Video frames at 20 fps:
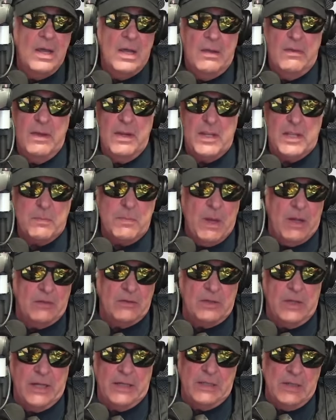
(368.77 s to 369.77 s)
They
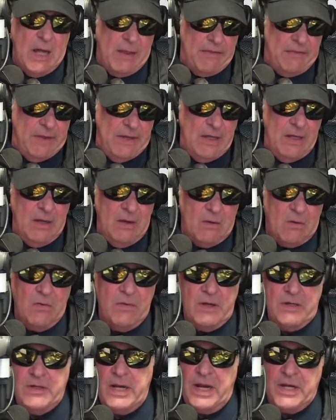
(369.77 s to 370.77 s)
smelt like nothing, or
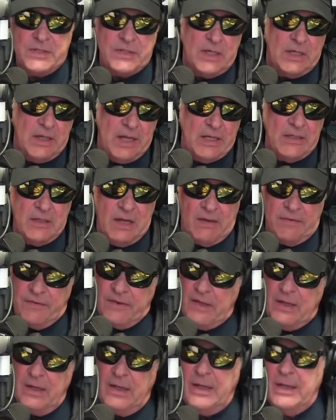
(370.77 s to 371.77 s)
they tasted like
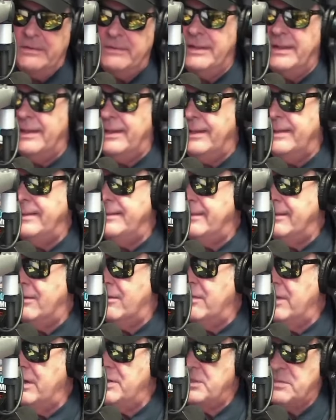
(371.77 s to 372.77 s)
nothing, and
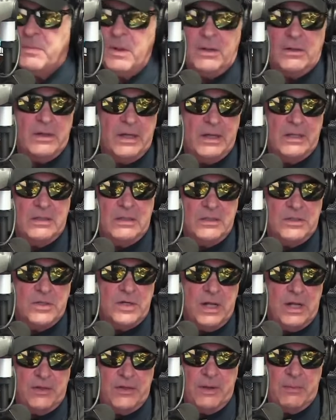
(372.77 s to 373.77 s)
they smelt like
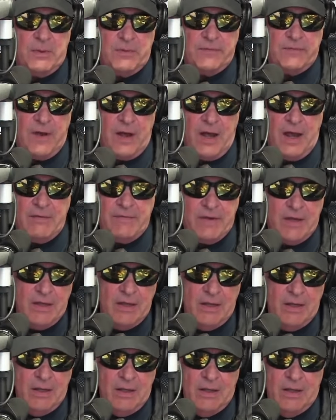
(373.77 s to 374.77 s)
Chanel No. 5.
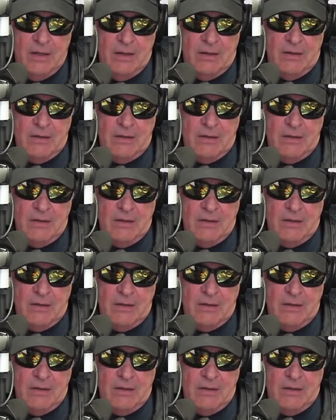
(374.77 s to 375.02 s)
True. Yeah.